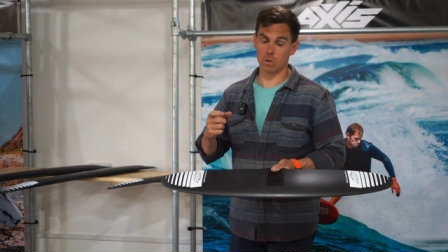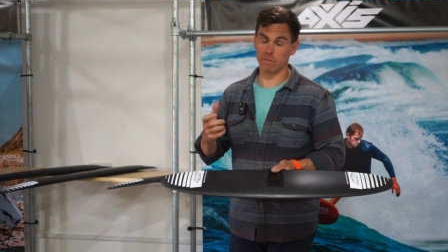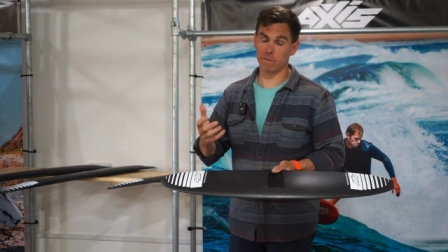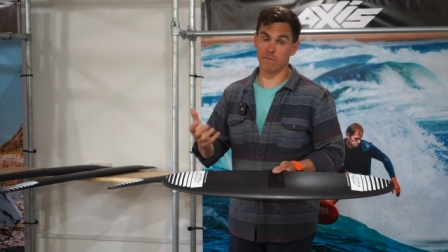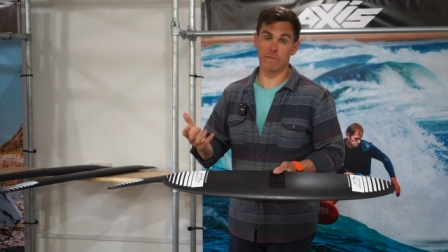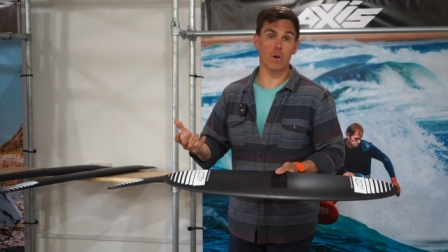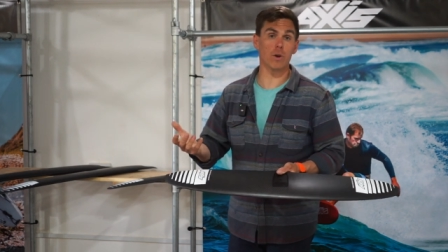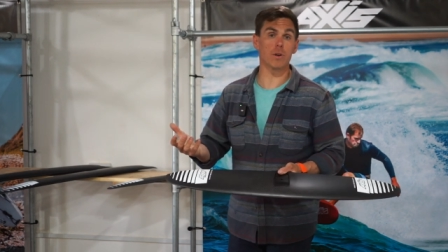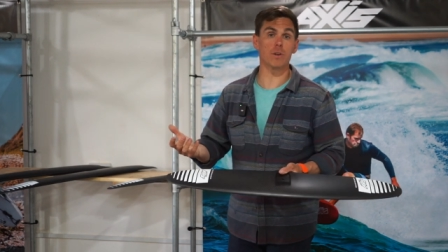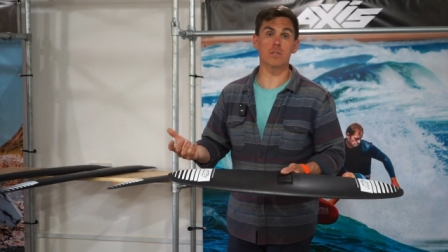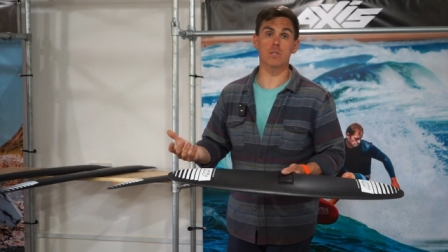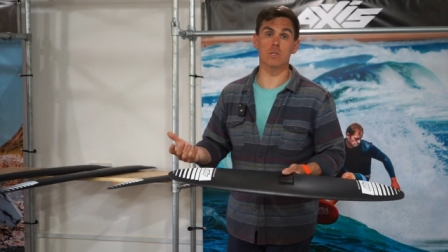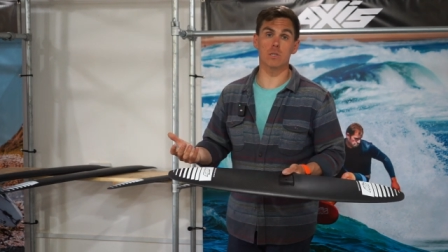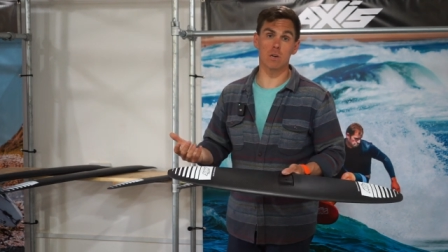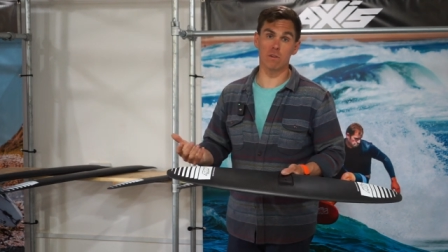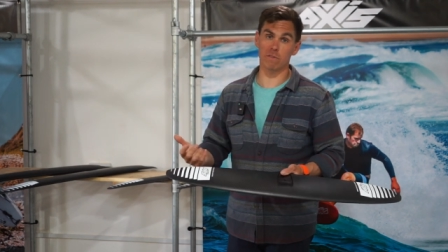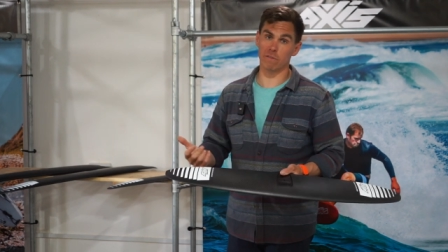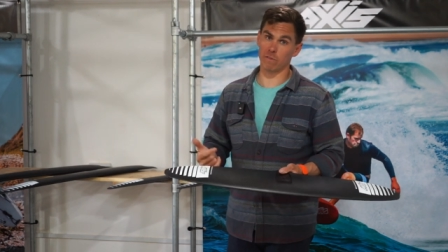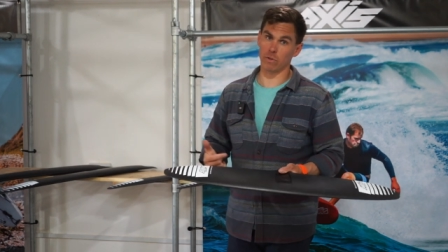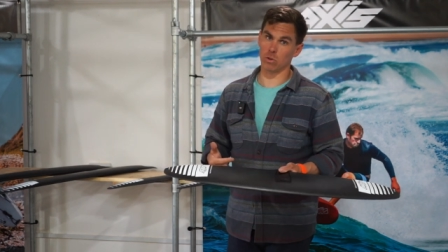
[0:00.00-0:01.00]
fun
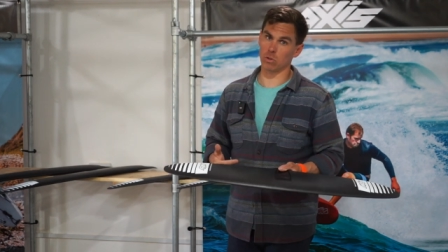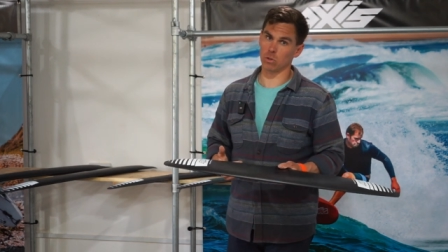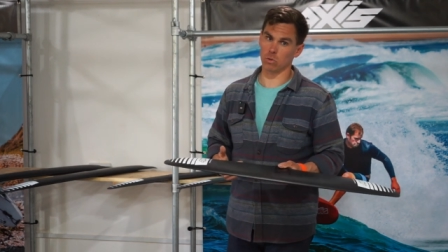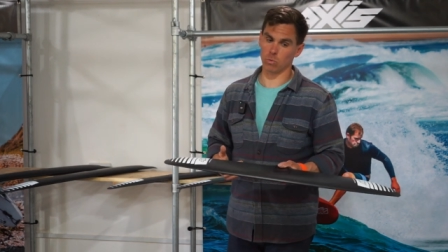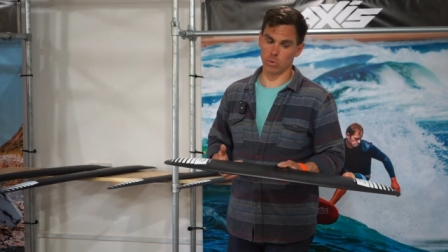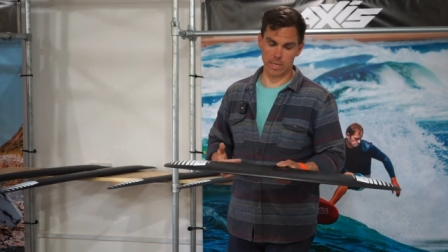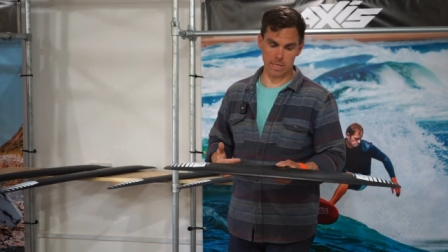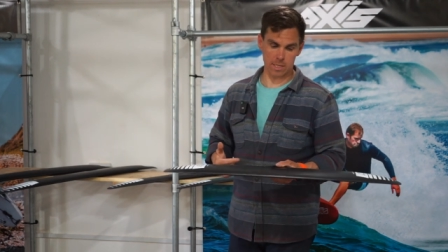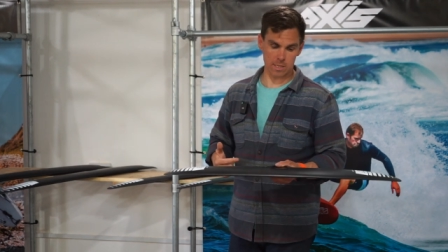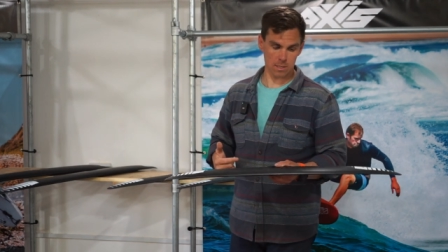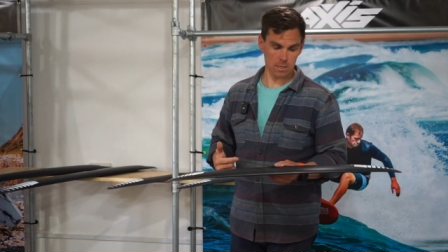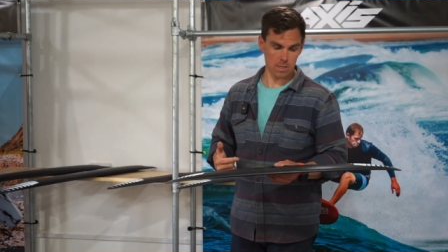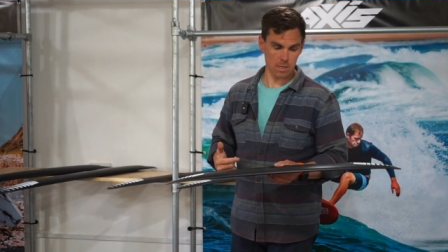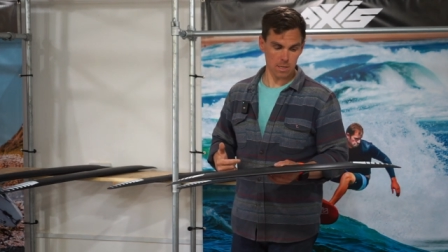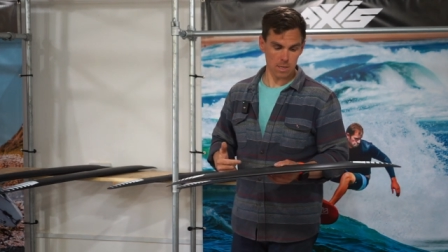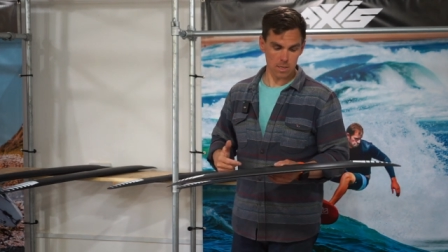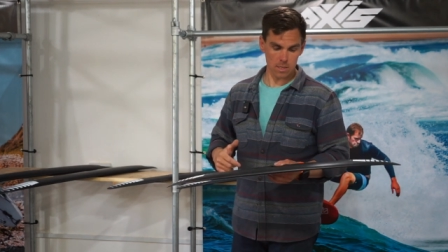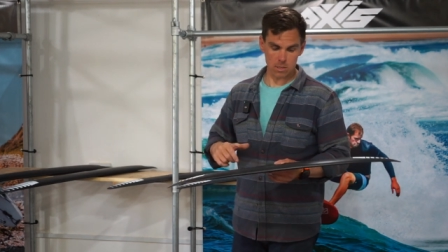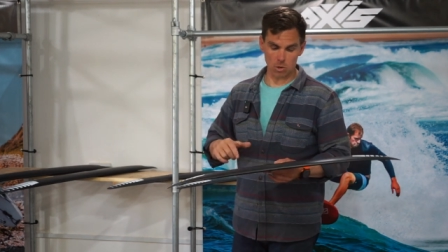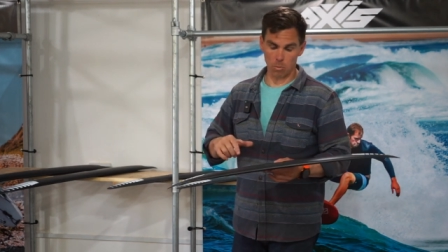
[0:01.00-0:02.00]
surf foil wings.
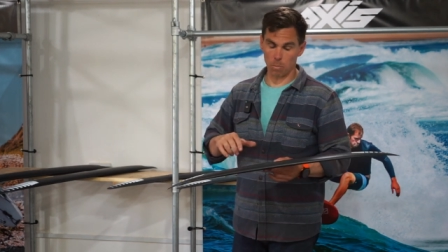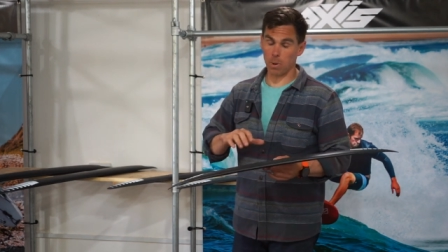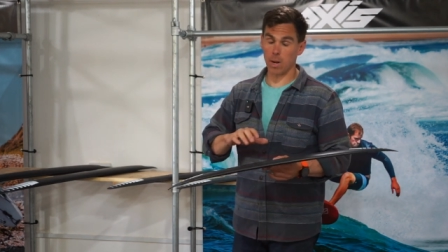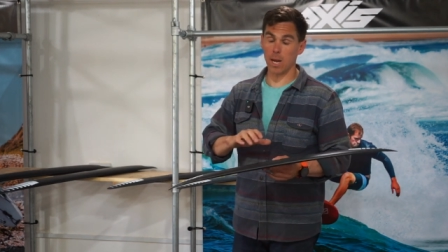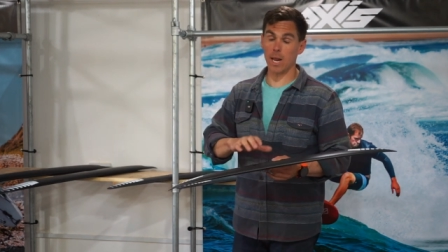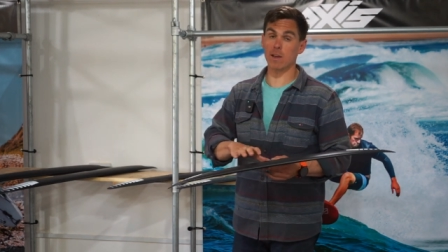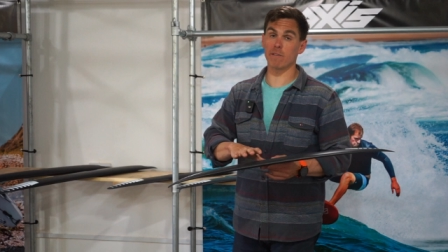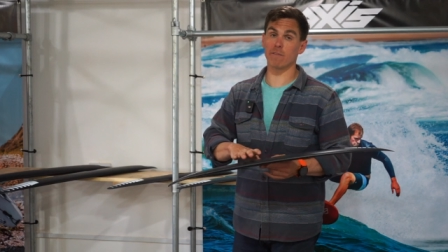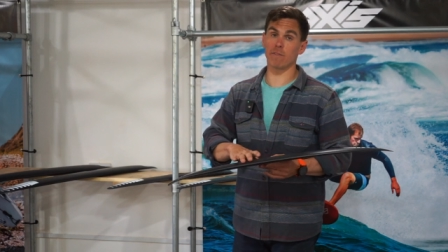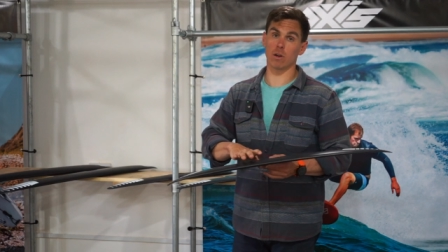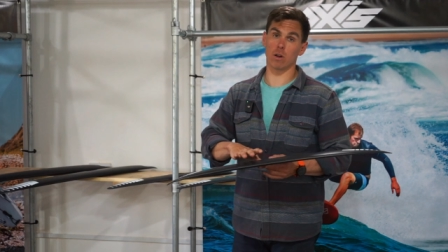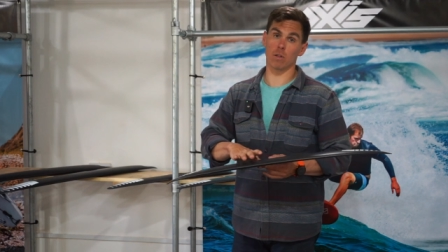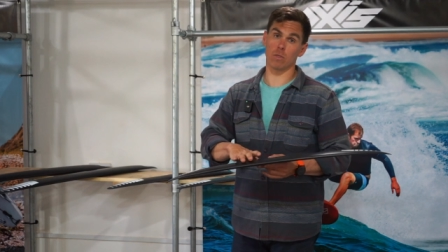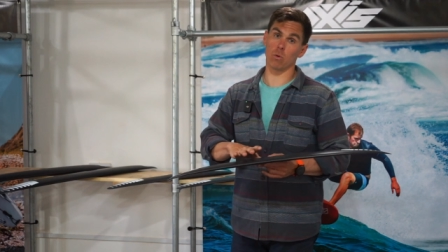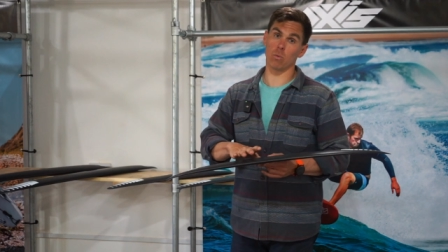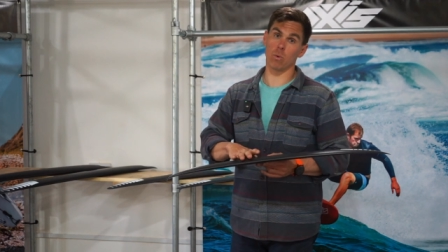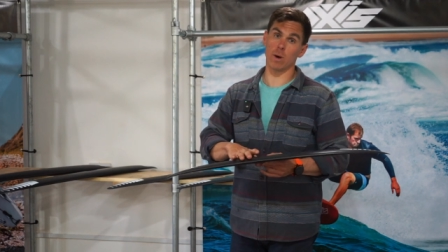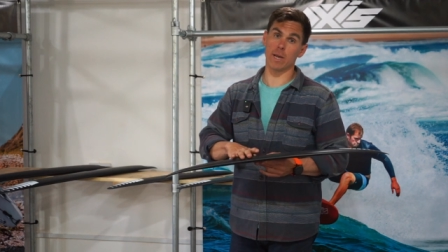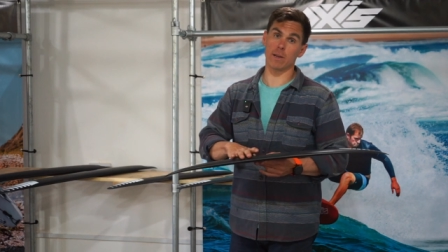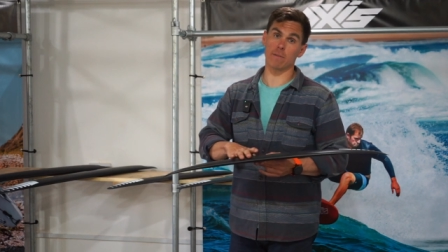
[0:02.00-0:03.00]
So playful on
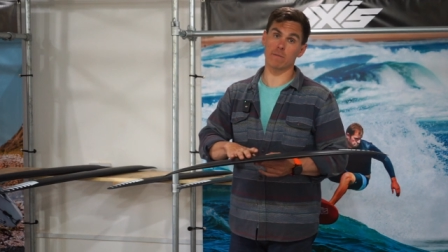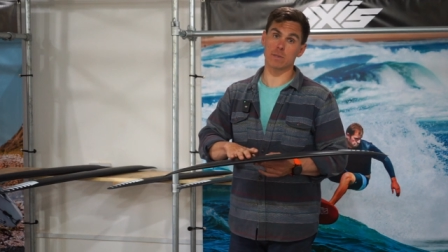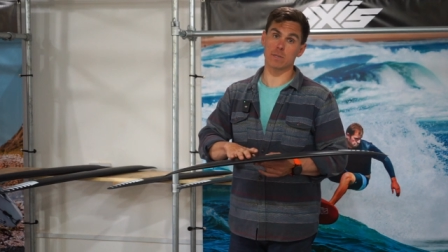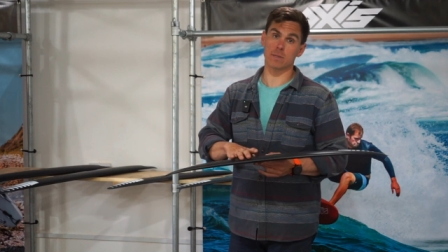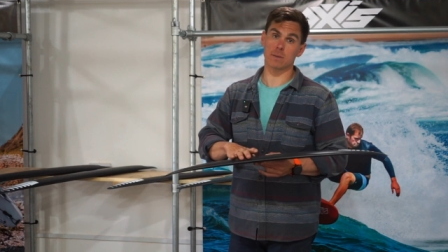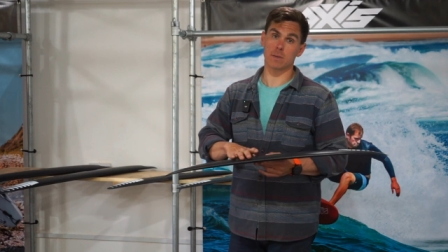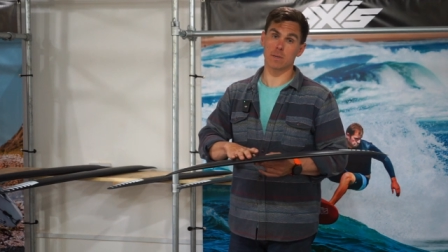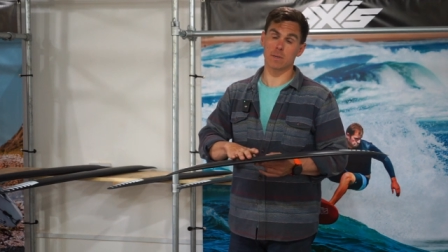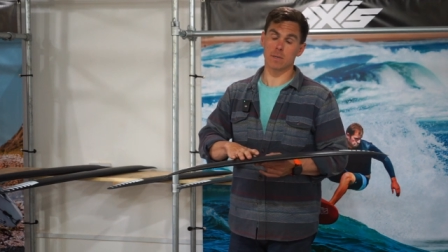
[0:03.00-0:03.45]
the waves.